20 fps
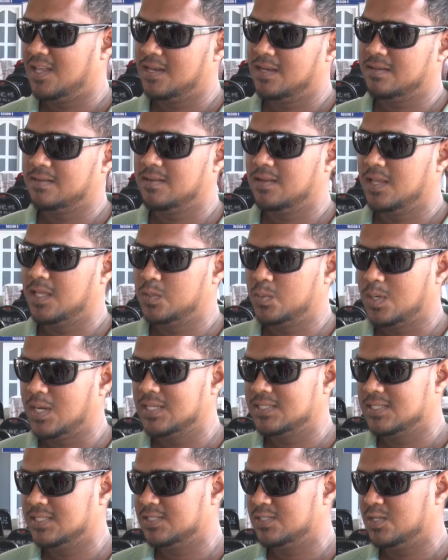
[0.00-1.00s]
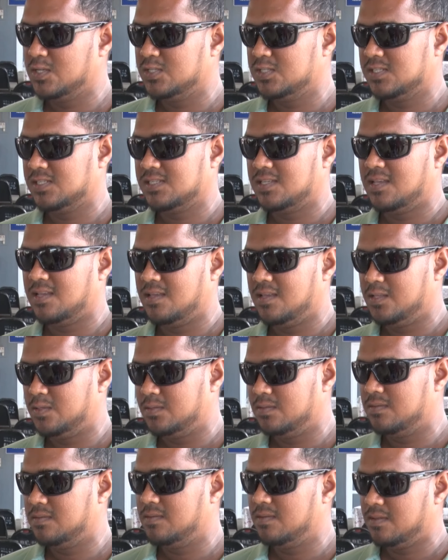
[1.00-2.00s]
and it will assist us
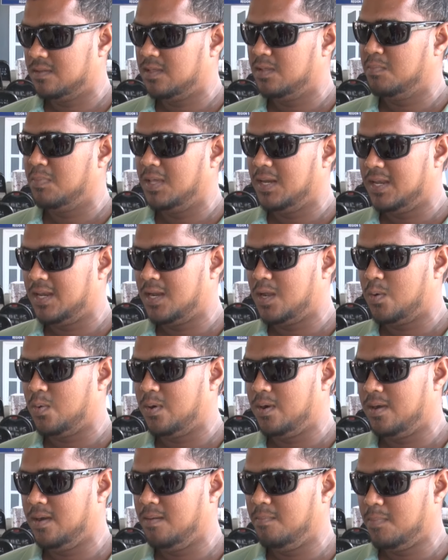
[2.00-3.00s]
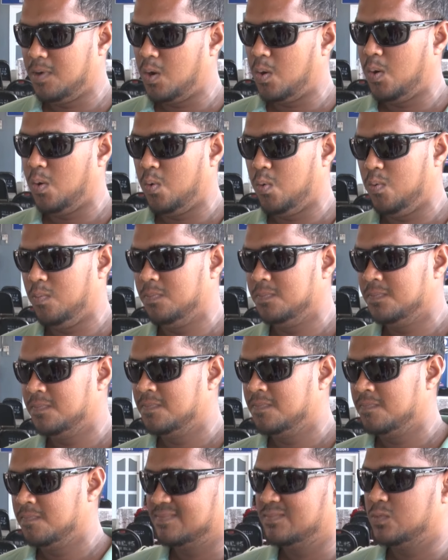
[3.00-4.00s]
in building our
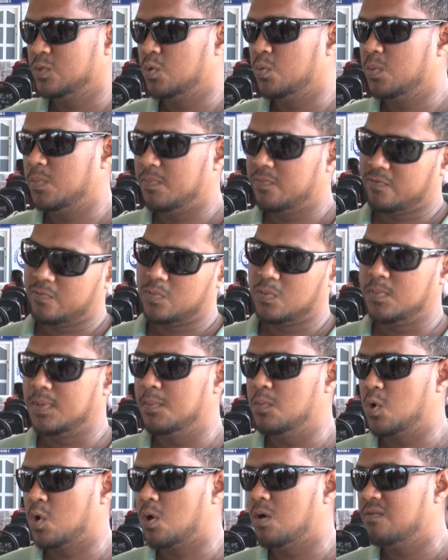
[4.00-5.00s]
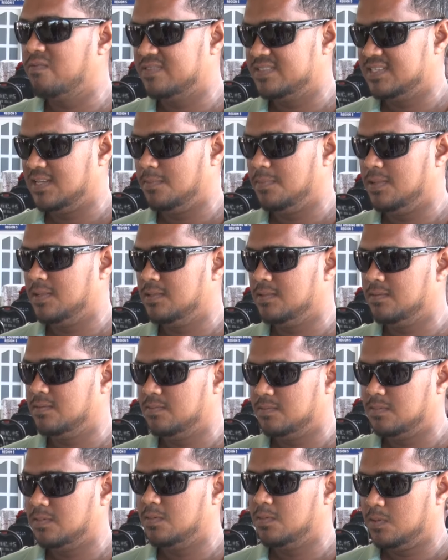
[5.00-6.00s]
you know, we'll be more comfortable
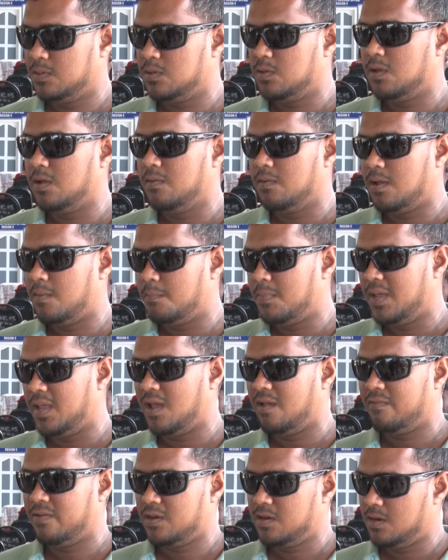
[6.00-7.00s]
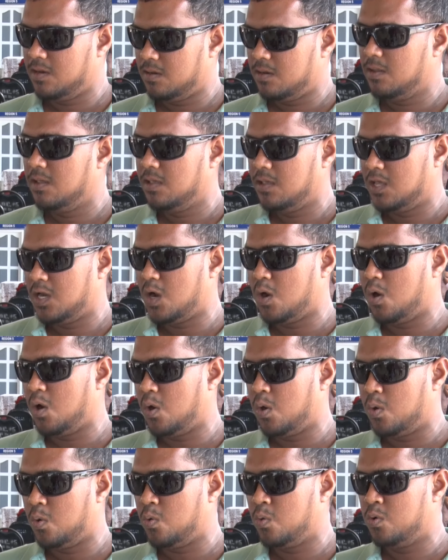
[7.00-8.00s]
by having
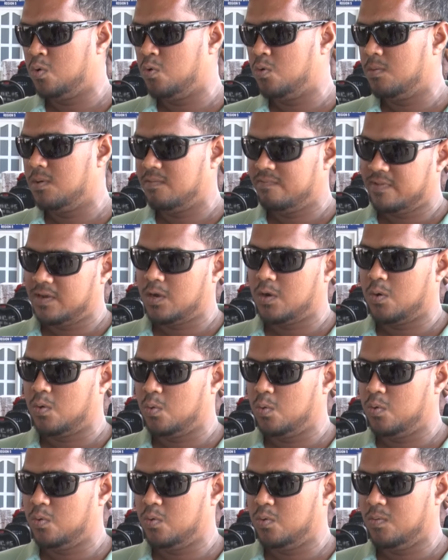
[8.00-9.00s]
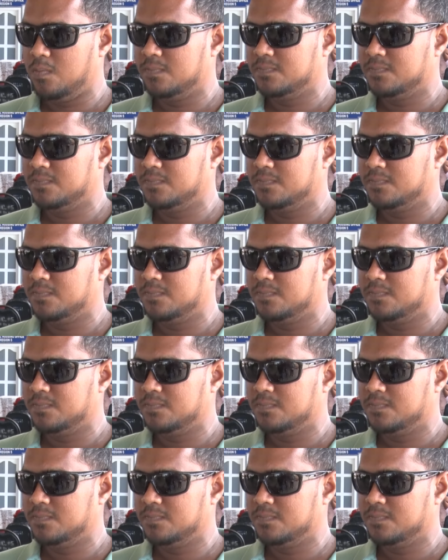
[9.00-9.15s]
our own home living in our own home.